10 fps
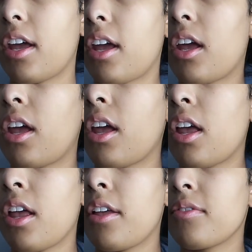
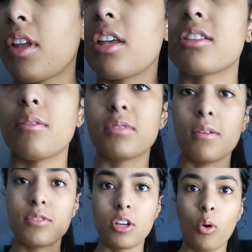And
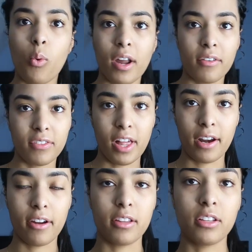sometimes you don't want a flat
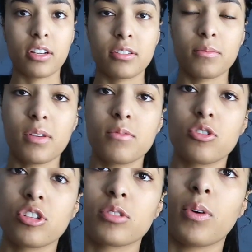iron look. Sometimes
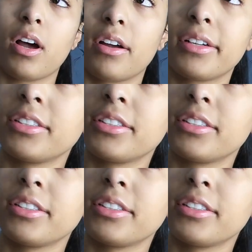you just want,